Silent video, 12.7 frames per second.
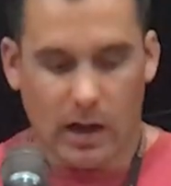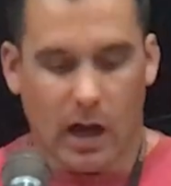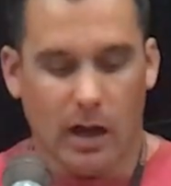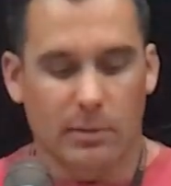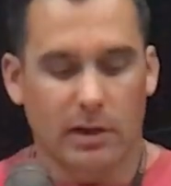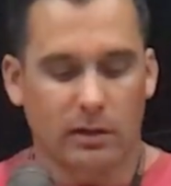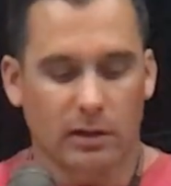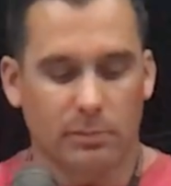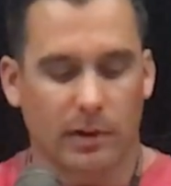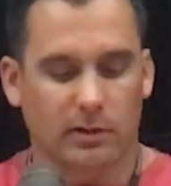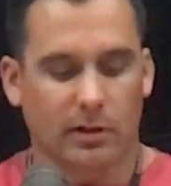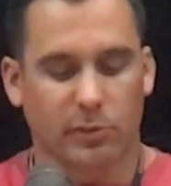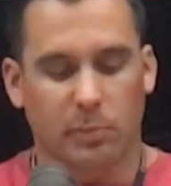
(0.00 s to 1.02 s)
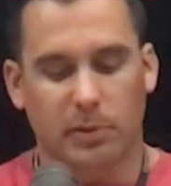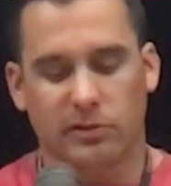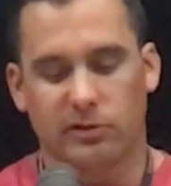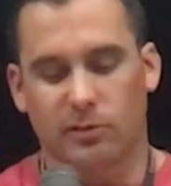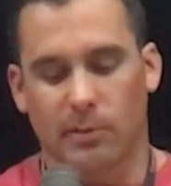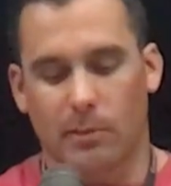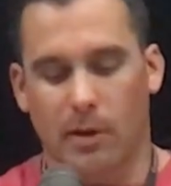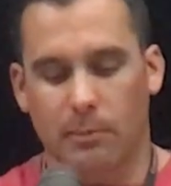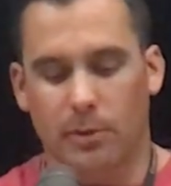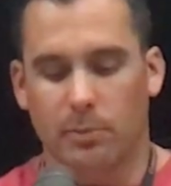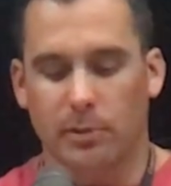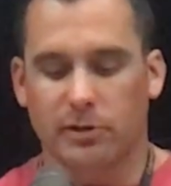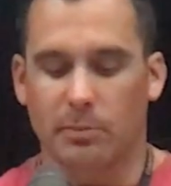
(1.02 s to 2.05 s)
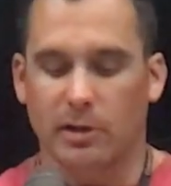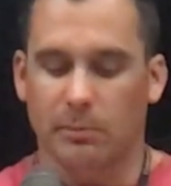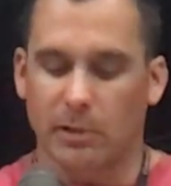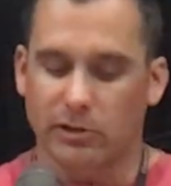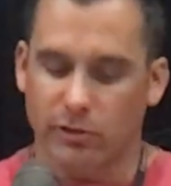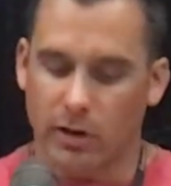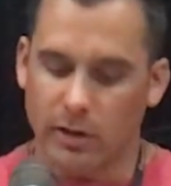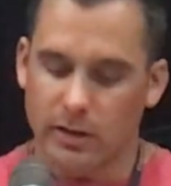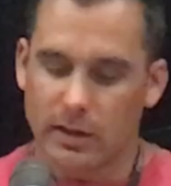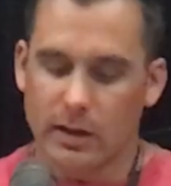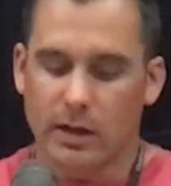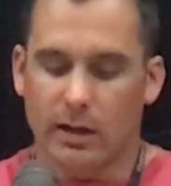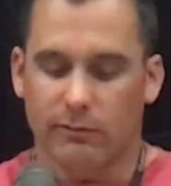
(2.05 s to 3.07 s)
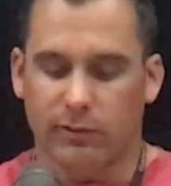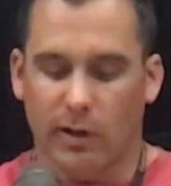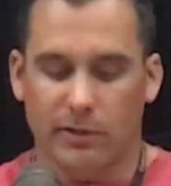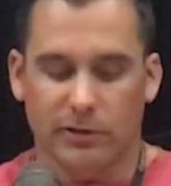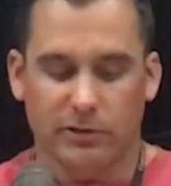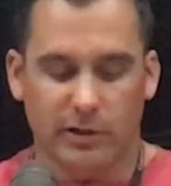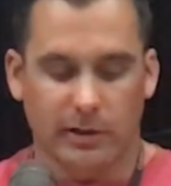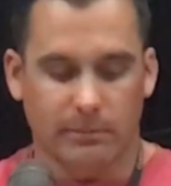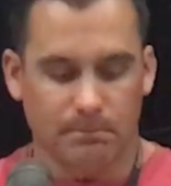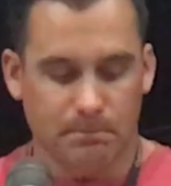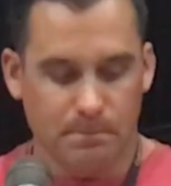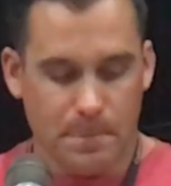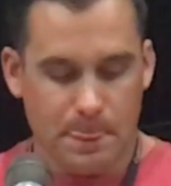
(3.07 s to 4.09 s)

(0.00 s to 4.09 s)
I immediately picked up the pieces of my bumper, put them into my trunk, and fled the scene.